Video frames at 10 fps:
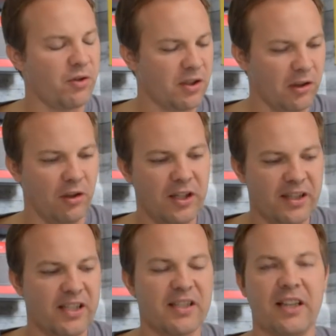is just look at
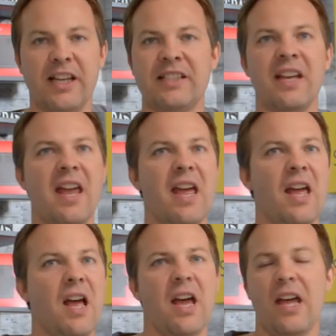this list.
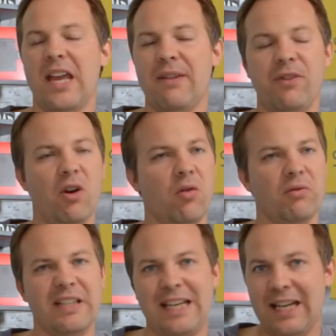If you don't
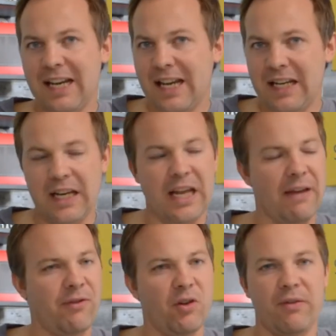need it,
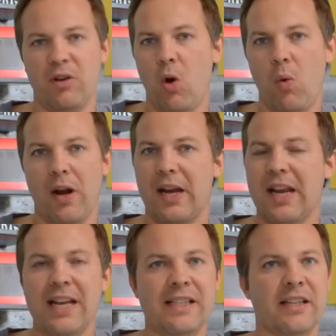if you don't even know what it
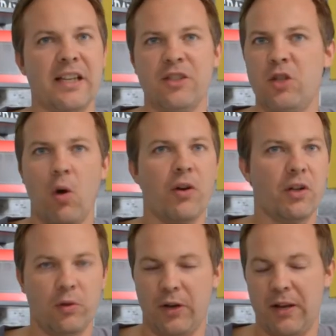is, then don't
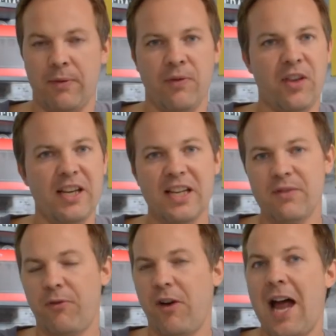include it. These
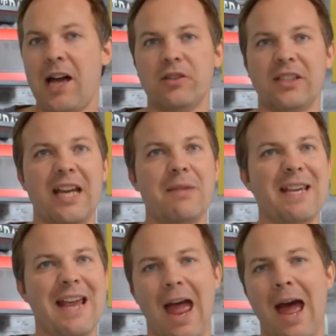files can
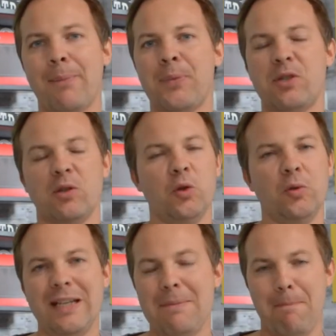be
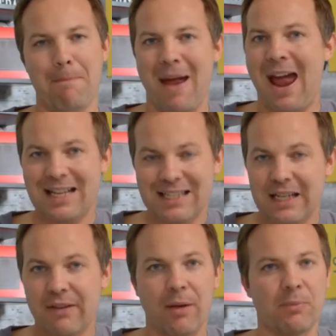absolutely
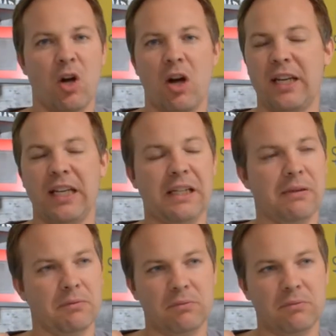massive. I'm talking